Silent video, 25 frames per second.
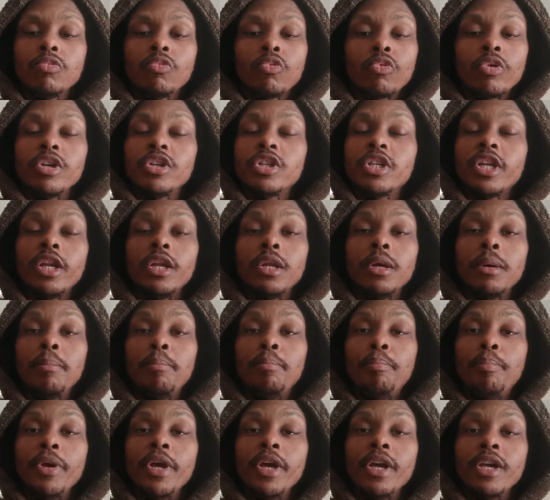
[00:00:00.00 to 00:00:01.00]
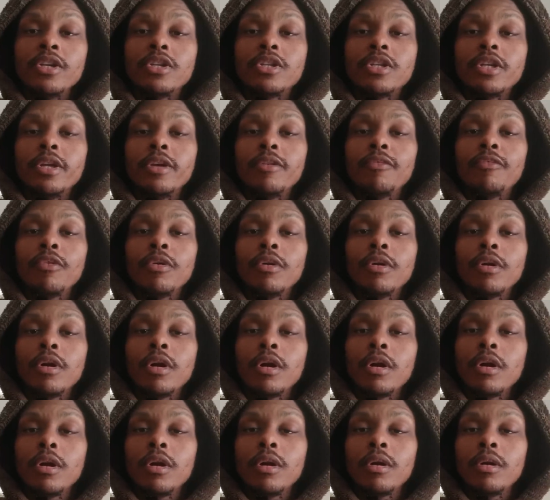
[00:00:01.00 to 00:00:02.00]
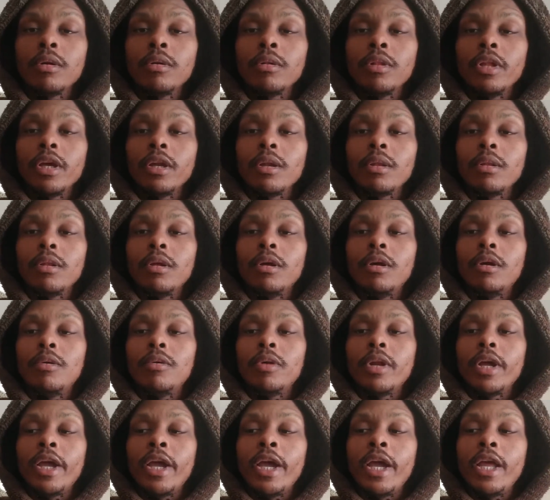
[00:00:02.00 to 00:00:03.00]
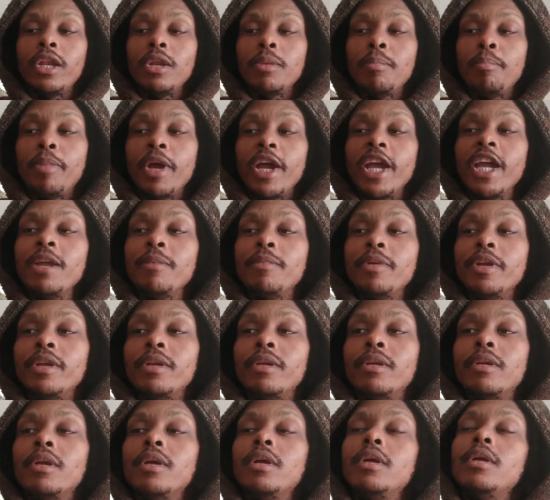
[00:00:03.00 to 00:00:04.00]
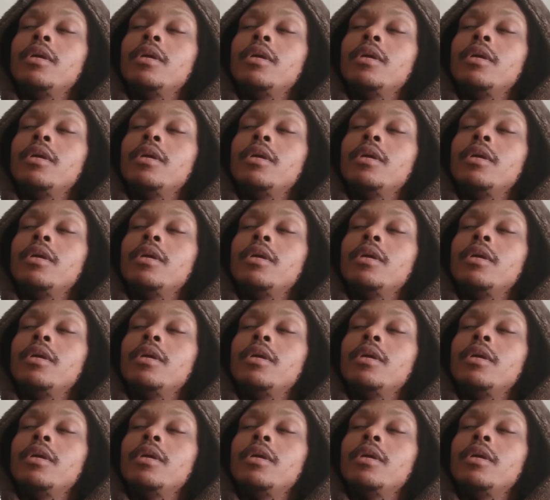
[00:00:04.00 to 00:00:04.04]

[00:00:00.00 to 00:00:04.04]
risking the biscuit for her, let alone and the baby.